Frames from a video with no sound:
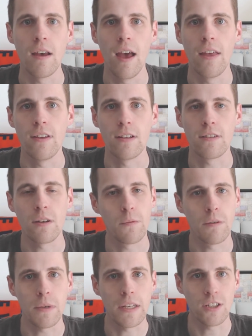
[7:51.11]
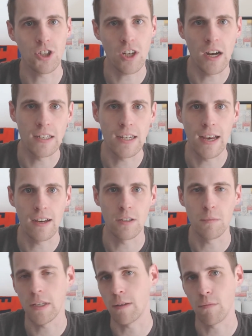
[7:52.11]
and then someone being shot down or
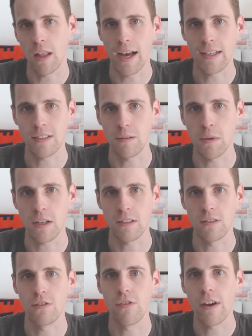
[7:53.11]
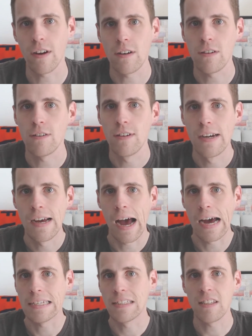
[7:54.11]
being blasted because their
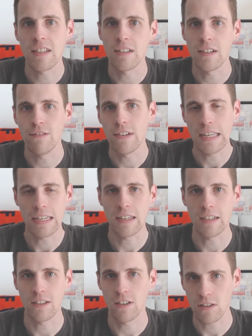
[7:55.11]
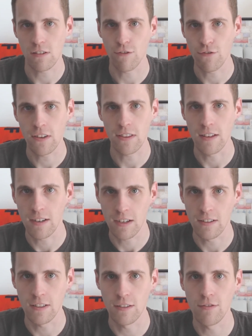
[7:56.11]
idea of an ending doesn't fit the
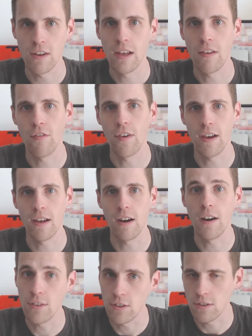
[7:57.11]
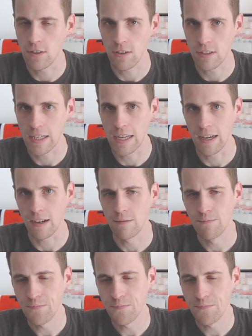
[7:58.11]
narrative that others are saying.